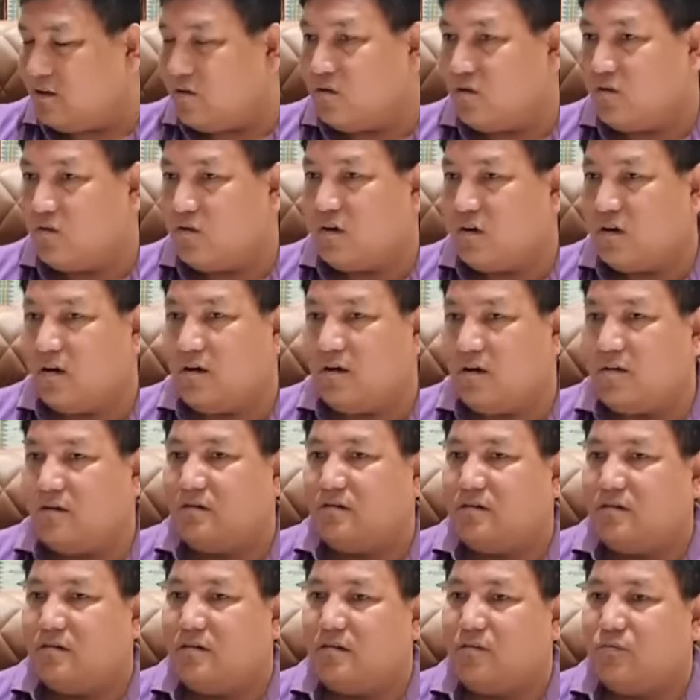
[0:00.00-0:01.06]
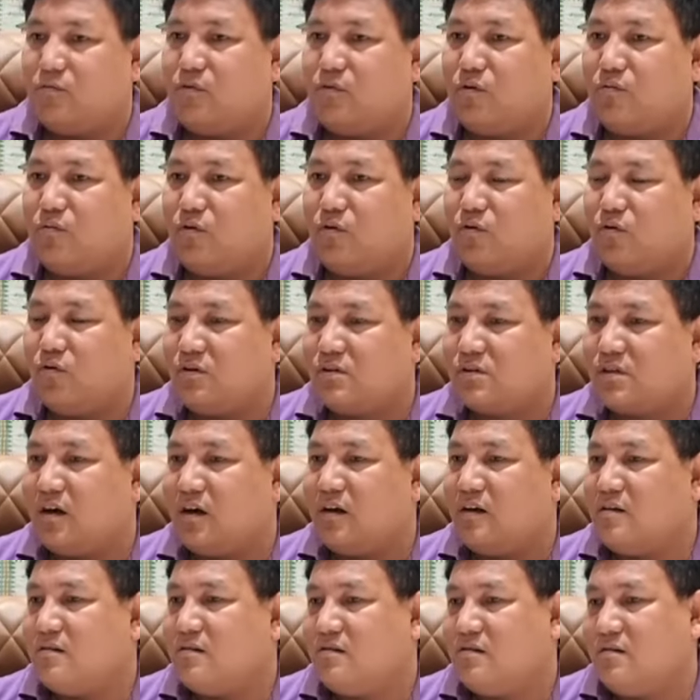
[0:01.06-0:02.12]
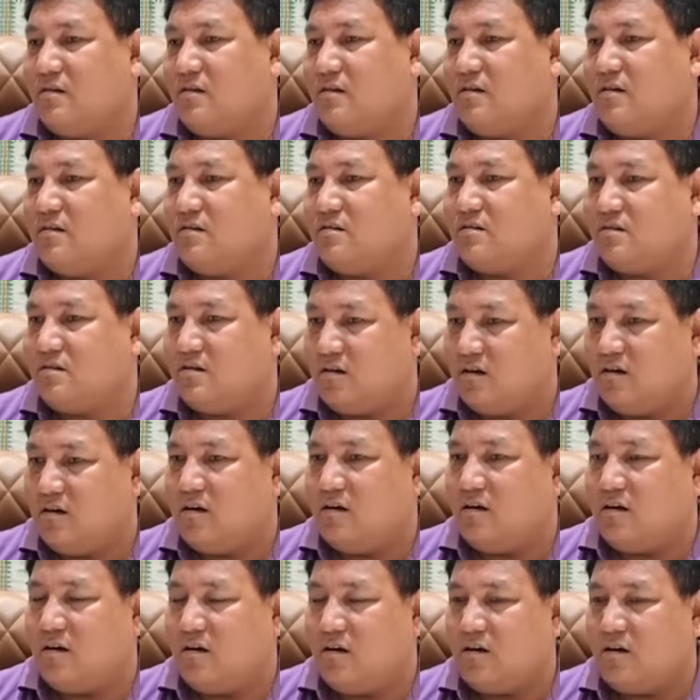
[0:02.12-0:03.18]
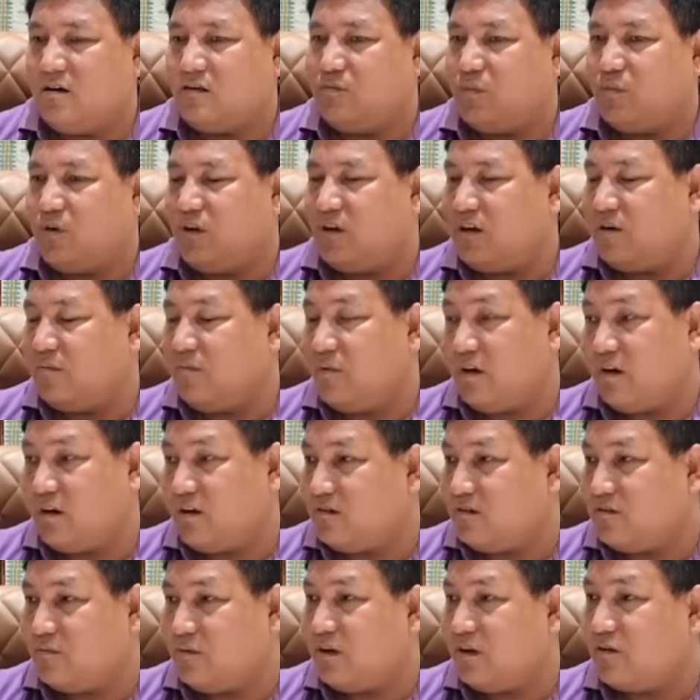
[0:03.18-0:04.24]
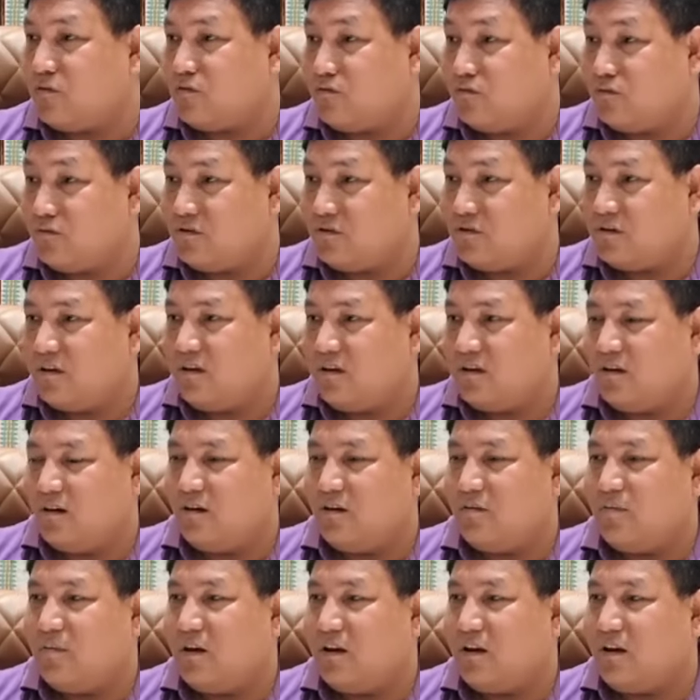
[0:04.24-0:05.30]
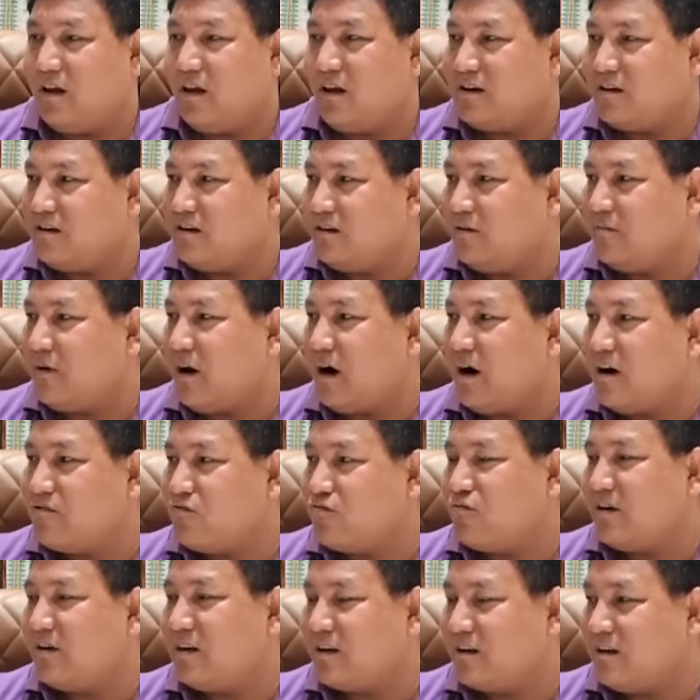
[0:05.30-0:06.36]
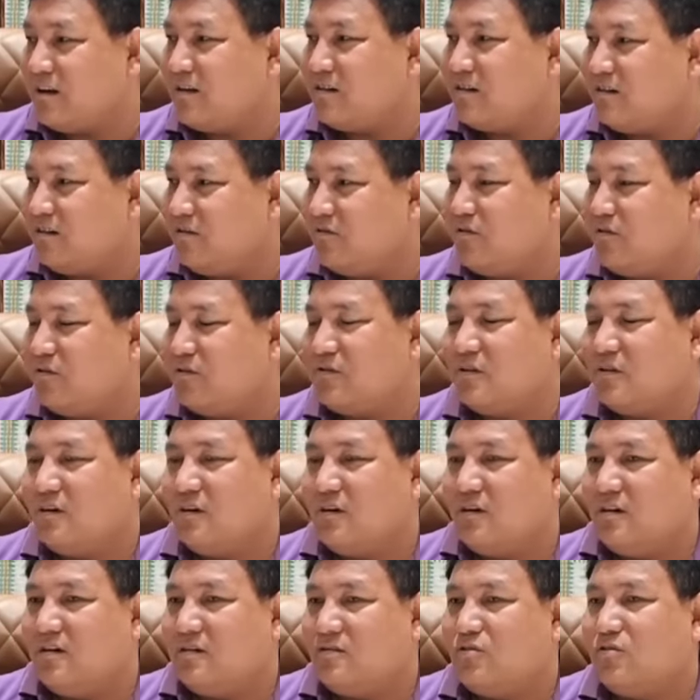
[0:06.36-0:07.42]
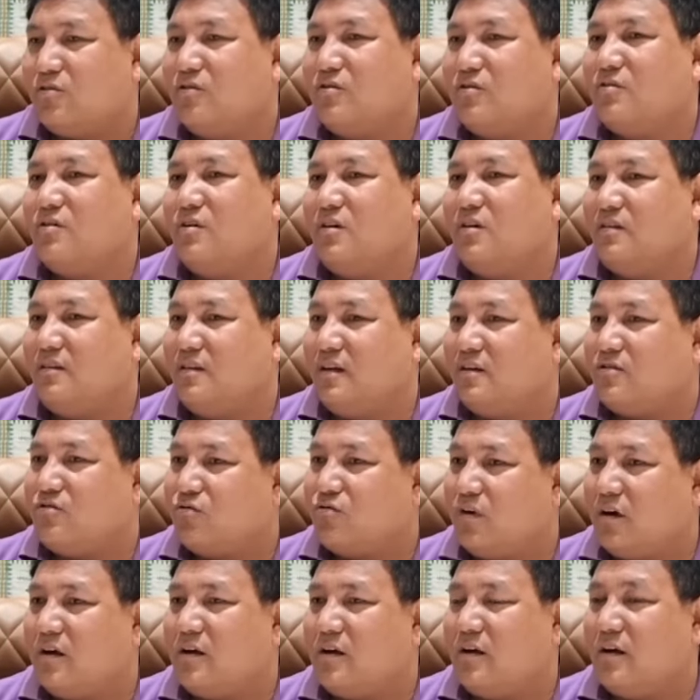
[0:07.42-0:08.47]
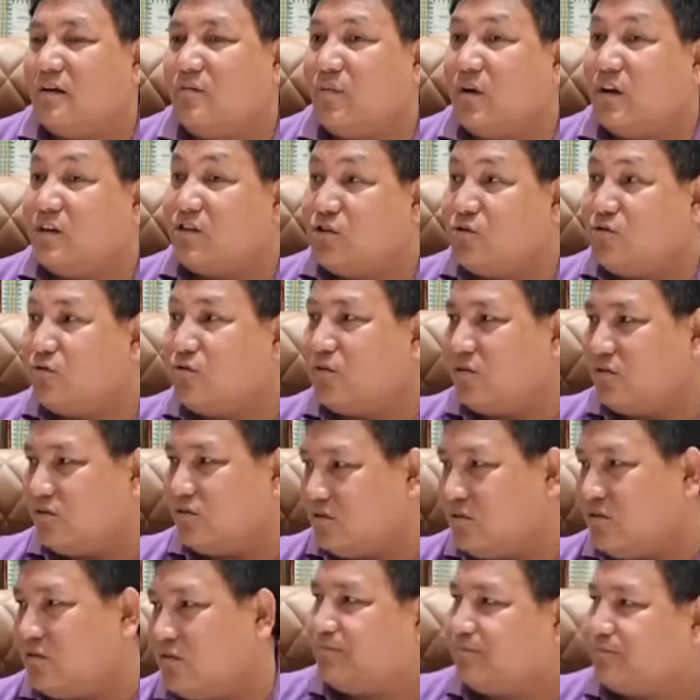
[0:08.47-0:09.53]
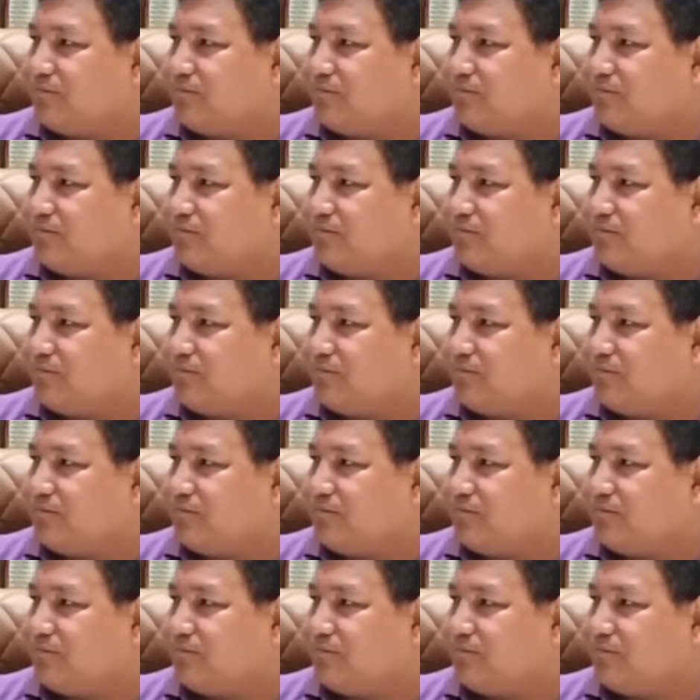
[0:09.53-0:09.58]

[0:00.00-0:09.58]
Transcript: You know, from all side his behavior is very good and very active, hardworking, you know. So that's why, and mature also. And